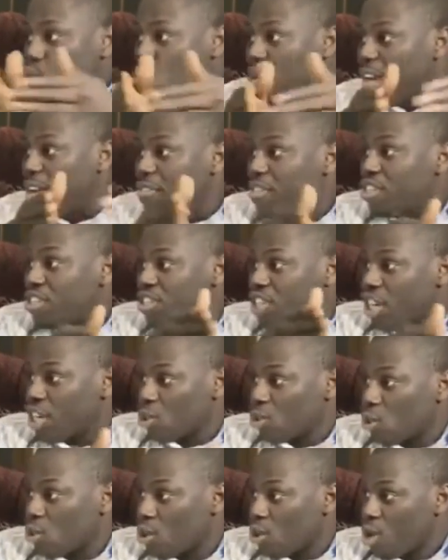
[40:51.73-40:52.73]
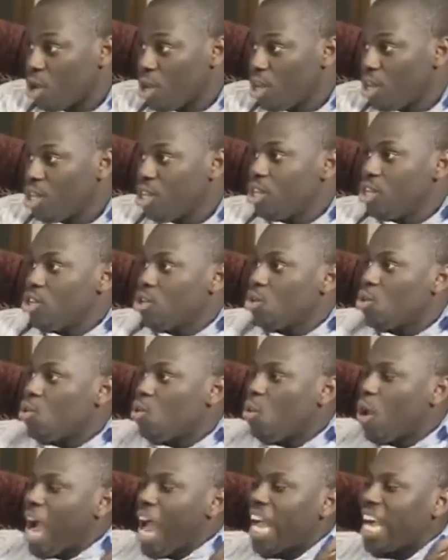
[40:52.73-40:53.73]
to every sector.
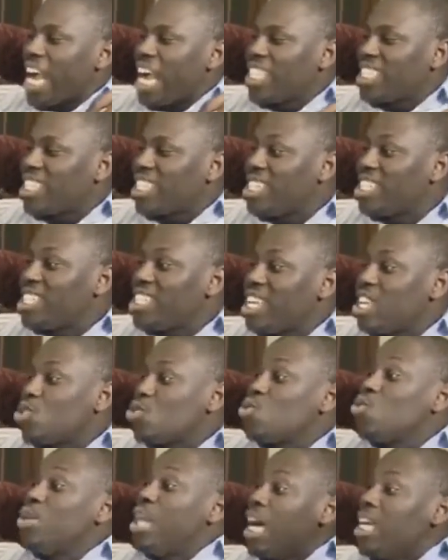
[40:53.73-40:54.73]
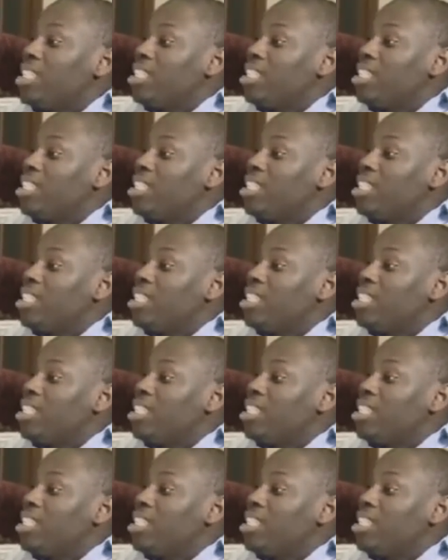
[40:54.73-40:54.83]
Why can't Christians do that?